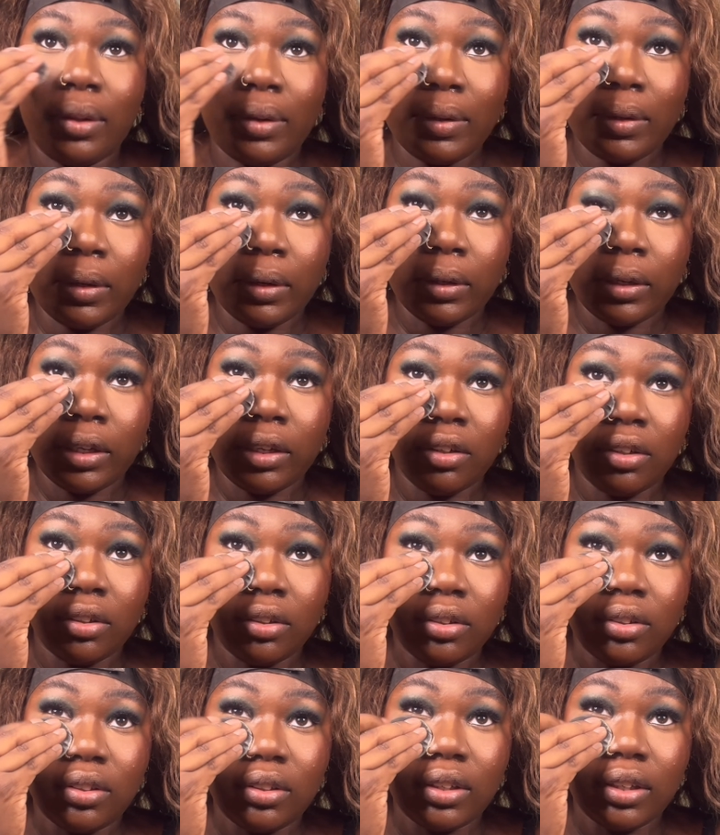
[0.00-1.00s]
the
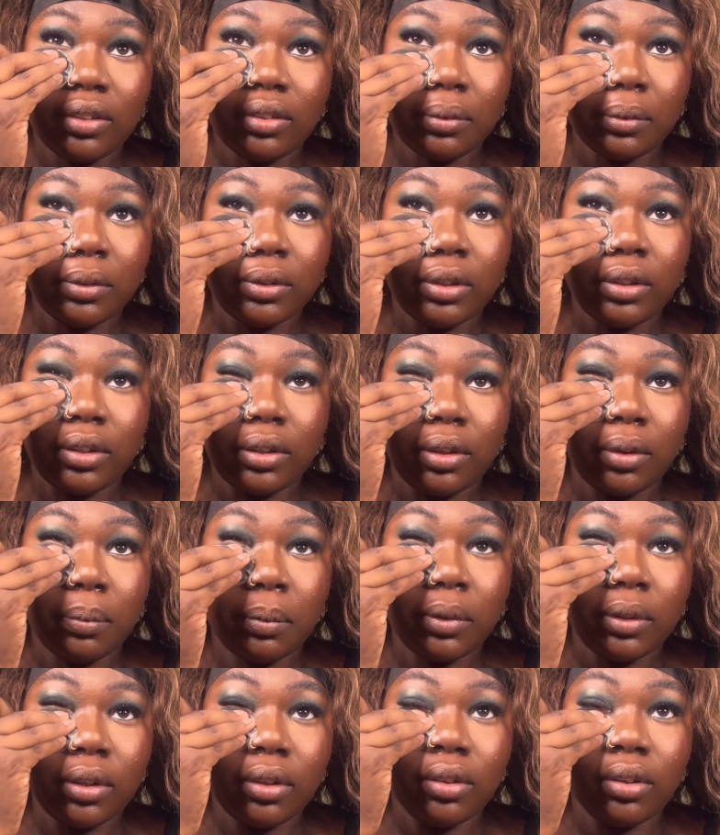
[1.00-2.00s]
layers, that's what's gonna help
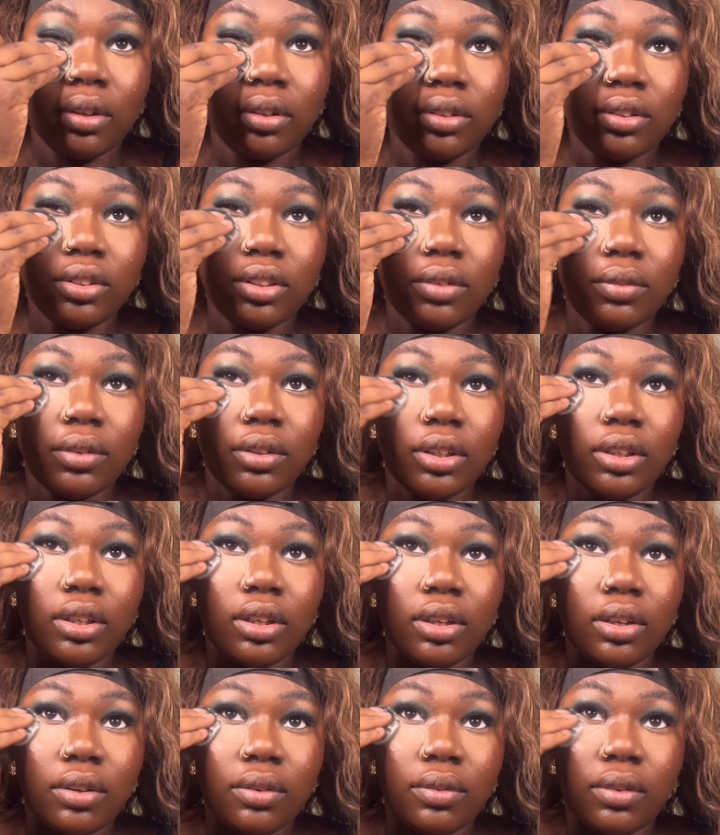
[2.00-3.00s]
with the longevity
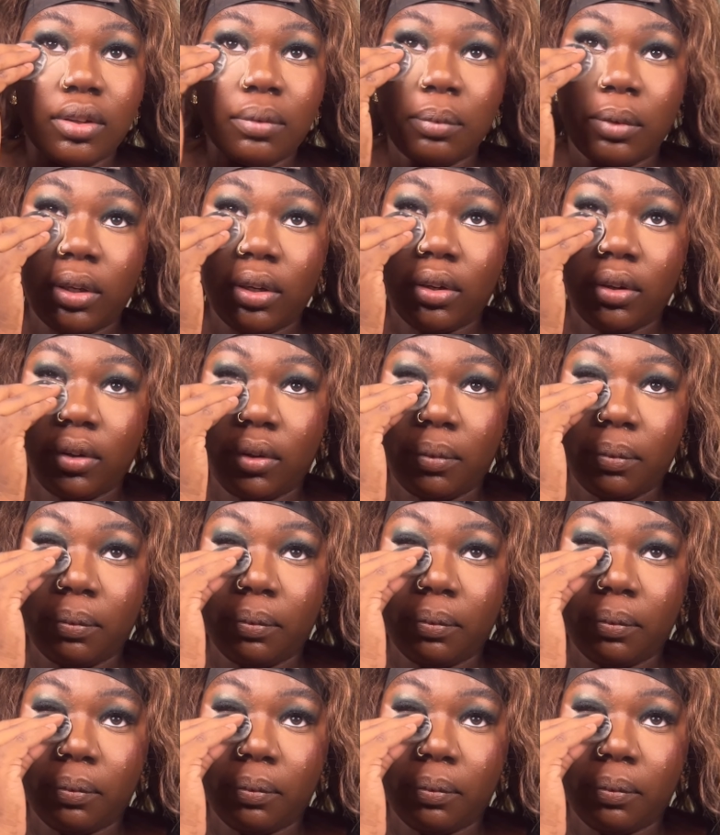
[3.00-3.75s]
of the makeup.